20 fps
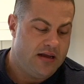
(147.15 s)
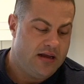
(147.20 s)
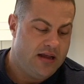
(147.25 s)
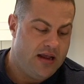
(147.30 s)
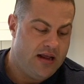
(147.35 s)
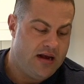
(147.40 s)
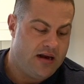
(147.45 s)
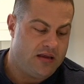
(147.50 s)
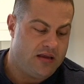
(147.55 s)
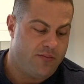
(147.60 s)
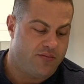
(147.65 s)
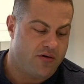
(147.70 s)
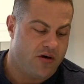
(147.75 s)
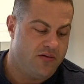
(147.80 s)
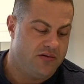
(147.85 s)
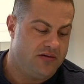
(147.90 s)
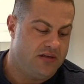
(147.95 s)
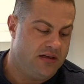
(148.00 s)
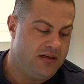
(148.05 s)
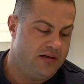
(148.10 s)
and on the
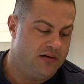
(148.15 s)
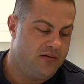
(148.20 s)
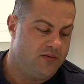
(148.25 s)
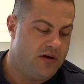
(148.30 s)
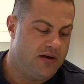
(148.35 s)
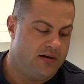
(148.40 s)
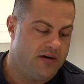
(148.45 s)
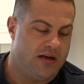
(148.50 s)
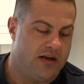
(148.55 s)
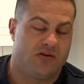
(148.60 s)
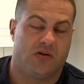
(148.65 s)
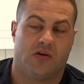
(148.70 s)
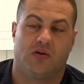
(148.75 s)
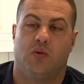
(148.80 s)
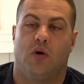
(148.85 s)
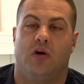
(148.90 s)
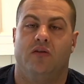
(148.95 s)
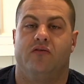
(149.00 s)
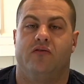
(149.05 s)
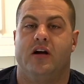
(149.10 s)
protein, well, an extra
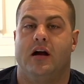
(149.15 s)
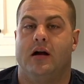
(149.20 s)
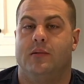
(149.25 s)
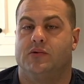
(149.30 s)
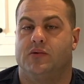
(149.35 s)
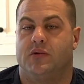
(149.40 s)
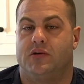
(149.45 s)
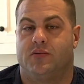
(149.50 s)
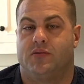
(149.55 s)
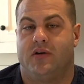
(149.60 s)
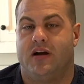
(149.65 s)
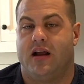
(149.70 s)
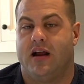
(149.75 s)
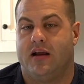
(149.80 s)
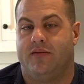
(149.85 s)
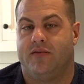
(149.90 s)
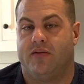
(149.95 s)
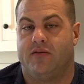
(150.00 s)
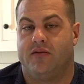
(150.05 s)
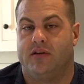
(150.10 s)
12 grams, which we're not
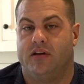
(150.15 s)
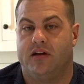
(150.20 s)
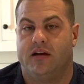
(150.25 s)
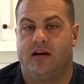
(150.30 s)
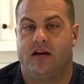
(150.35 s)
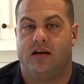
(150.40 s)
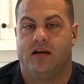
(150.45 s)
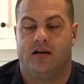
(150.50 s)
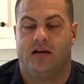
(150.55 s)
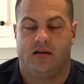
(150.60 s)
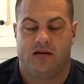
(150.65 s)
even really gonna